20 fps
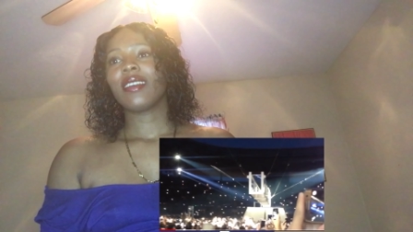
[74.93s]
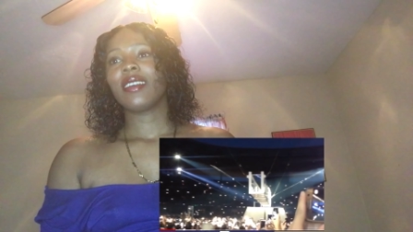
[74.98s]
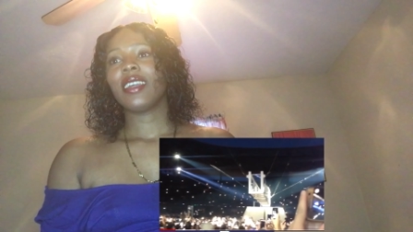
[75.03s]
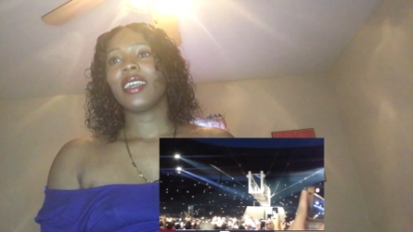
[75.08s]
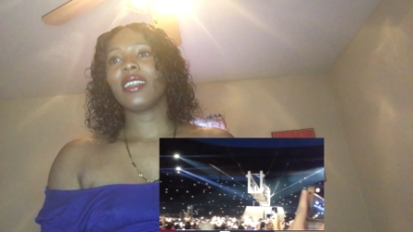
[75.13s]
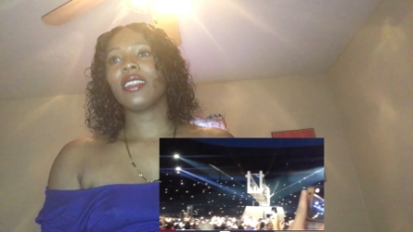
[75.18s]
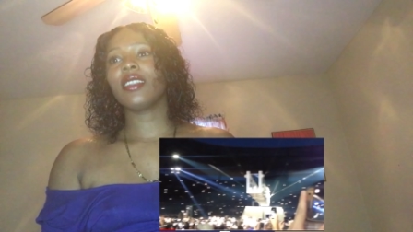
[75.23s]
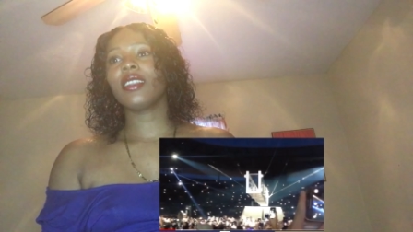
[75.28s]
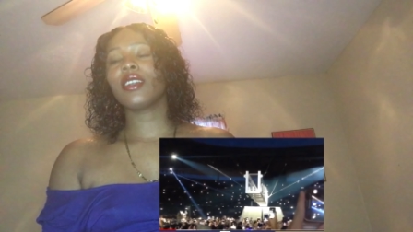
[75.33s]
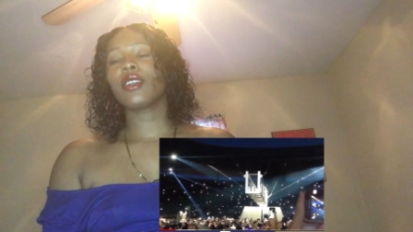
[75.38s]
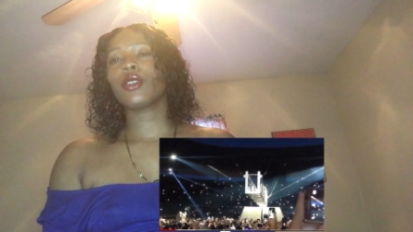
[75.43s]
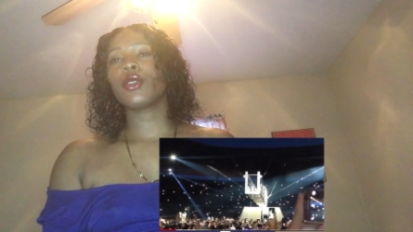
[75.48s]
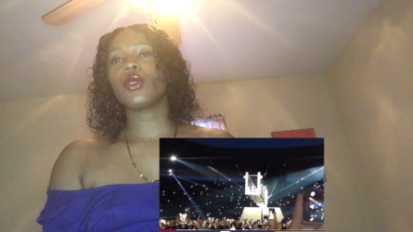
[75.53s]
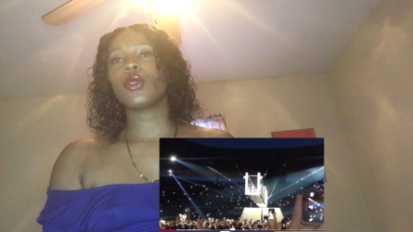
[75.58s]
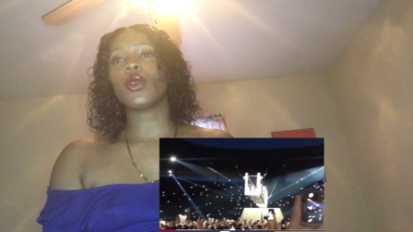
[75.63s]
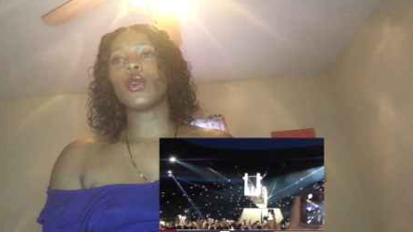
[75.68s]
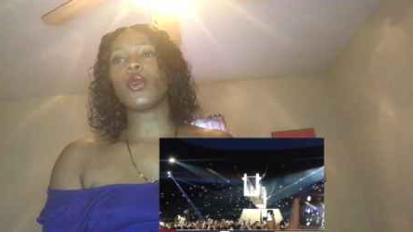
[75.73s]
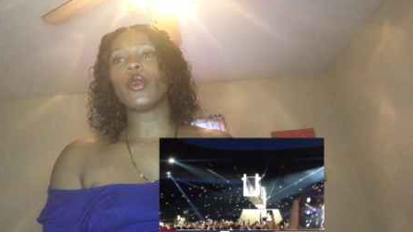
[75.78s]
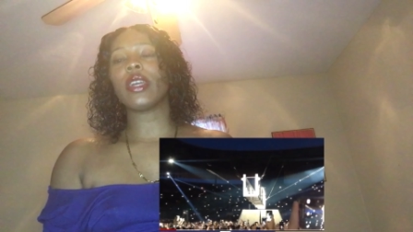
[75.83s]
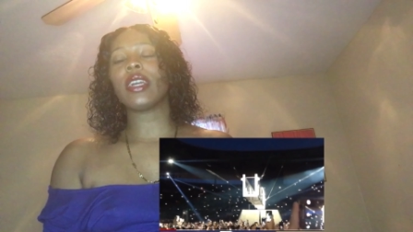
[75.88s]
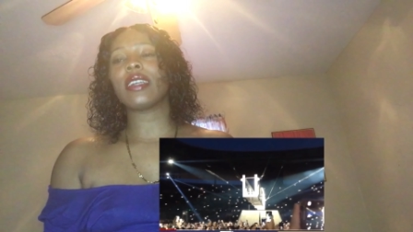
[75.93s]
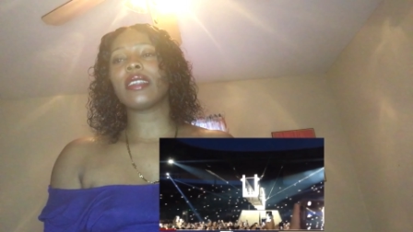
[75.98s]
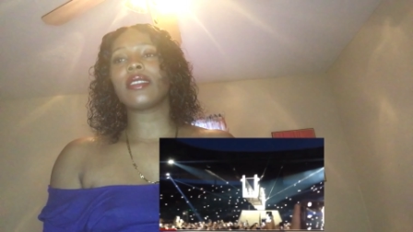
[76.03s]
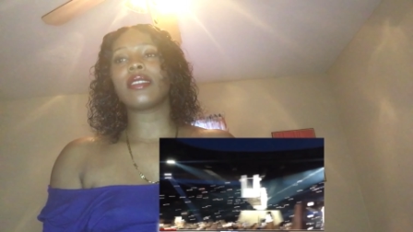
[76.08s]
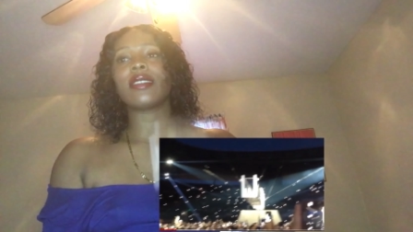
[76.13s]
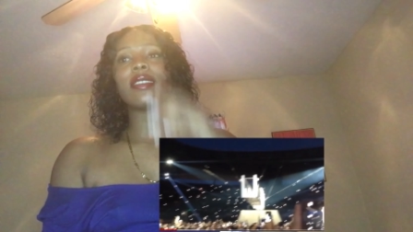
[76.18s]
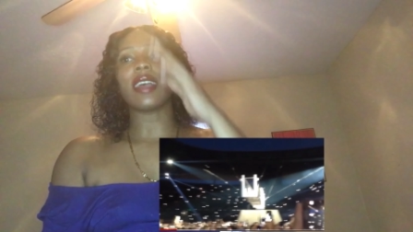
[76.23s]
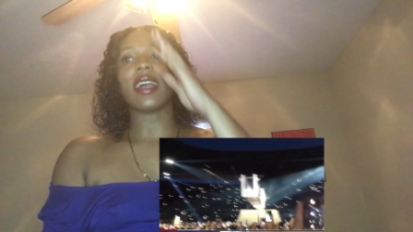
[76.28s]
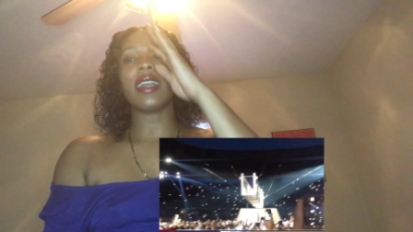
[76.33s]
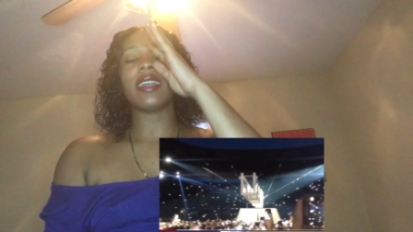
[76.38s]
It looks so
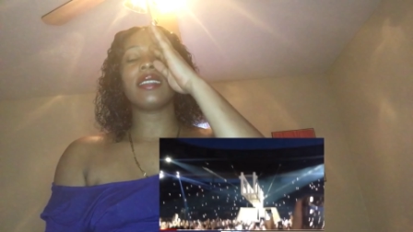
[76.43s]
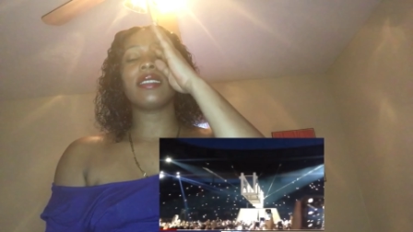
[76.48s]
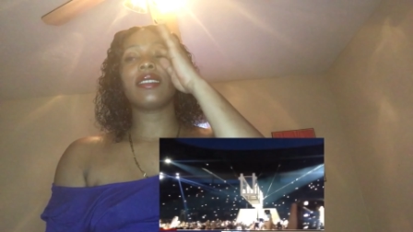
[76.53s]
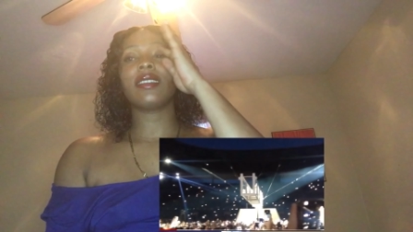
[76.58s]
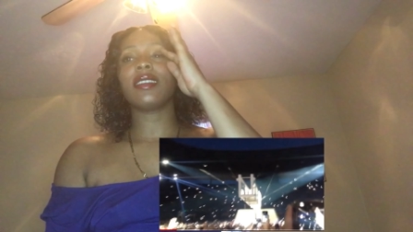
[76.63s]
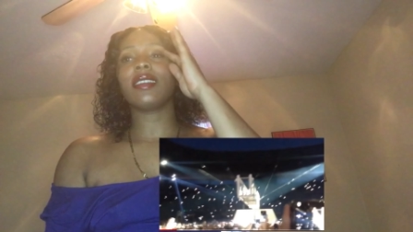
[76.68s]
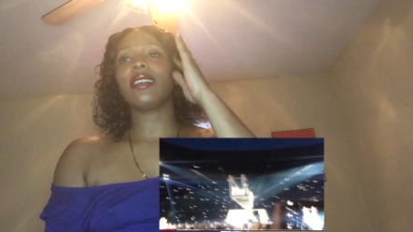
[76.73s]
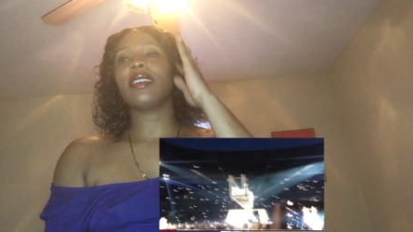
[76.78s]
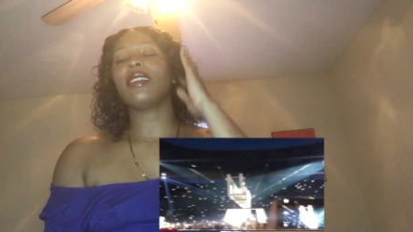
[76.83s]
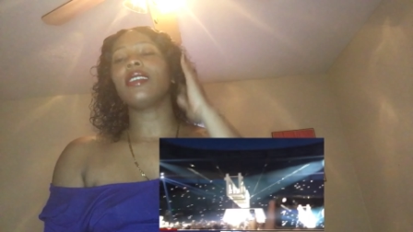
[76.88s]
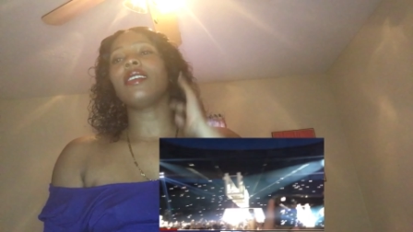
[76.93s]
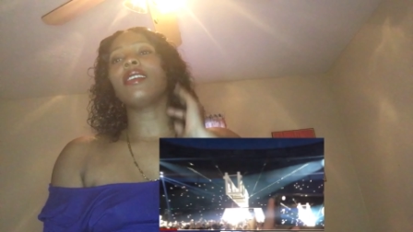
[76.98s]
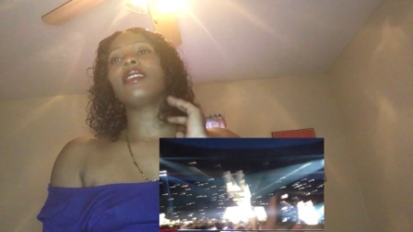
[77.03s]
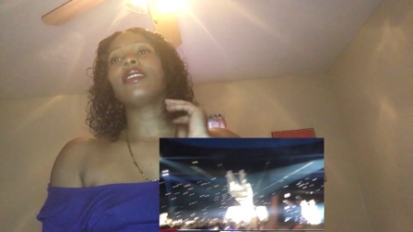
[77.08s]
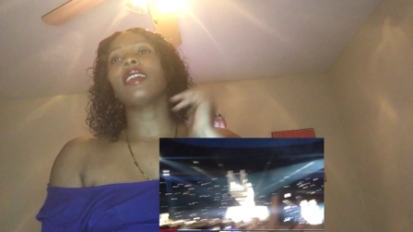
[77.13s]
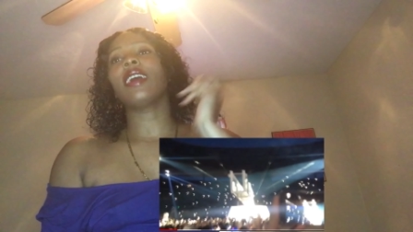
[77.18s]
exciting.